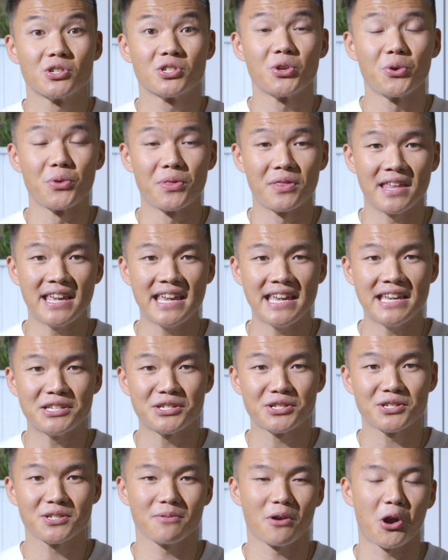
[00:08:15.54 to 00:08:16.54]
So
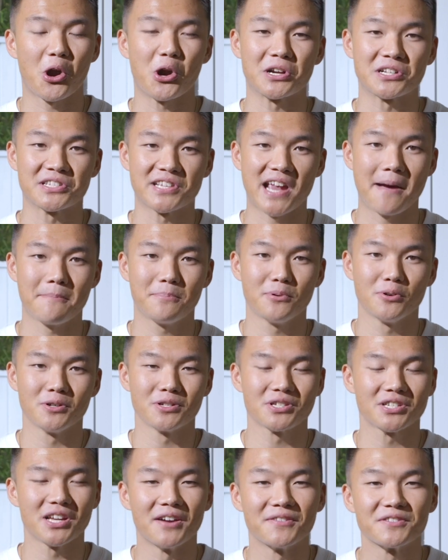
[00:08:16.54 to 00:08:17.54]
these are
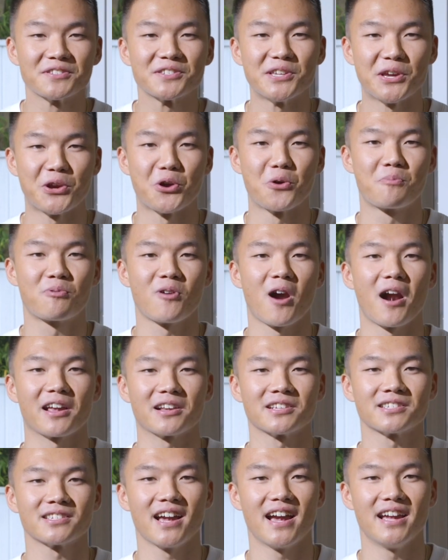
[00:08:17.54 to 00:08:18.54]
examples of single
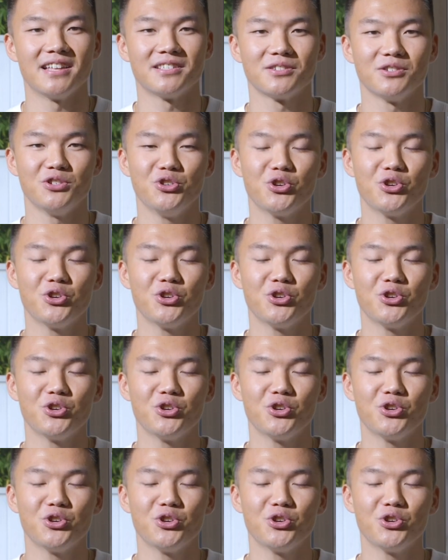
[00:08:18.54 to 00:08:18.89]
product sites.